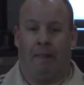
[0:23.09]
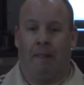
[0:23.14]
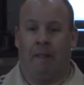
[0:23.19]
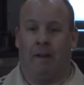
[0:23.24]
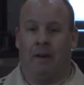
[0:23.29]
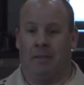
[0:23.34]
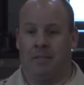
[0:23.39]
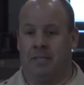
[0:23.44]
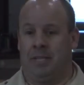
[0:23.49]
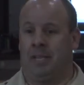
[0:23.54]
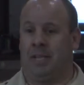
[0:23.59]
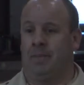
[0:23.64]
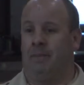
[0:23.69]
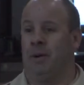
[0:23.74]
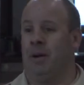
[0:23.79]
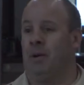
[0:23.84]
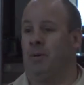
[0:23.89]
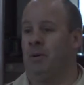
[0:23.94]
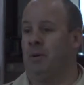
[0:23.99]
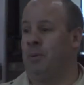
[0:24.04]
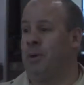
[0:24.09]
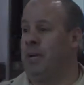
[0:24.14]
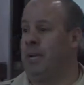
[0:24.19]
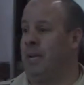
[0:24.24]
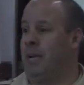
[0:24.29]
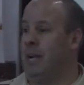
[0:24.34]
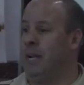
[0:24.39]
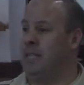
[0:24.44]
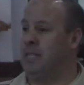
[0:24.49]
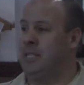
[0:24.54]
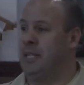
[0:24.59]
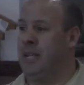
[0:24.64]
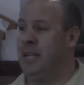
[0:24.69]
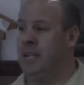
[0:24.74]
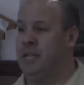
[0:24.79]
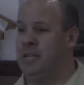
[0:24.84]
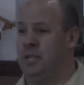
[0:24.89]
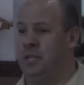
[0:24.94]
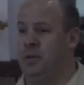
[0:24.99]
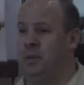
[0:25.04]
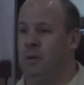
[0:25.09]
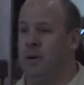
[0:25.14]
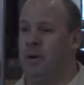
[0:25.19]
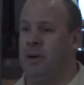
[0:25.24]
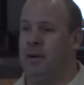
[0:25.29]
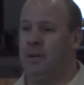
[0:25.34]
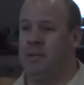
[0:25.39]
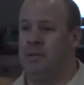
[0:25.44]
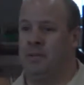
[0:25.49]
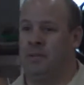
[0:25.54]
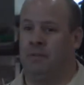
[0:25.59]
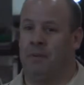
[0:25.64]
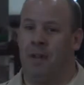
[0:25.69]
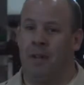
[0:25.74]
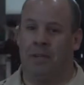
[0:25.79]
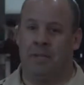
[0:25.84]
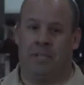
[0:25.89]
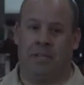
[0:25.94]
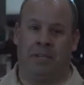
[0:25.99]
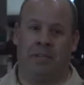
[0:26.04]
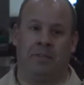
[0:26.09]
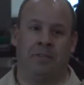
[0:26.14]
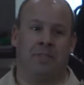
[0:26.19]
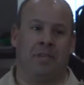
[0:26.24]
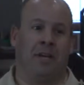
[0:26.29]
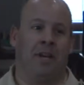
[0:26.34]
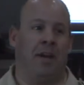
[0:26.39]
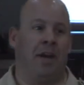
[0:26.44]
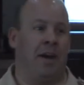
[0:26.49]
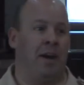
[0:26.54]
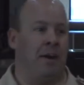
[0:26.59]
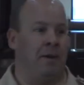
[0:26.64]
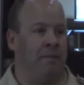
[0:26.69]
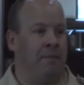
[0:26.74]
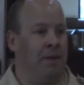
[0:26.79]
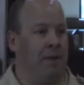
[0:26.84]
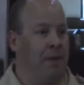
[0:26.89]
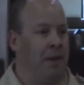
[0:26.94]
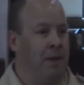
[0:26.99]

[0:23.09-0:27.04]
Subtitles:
And I was thinking about, well, what can I say to volunteers that have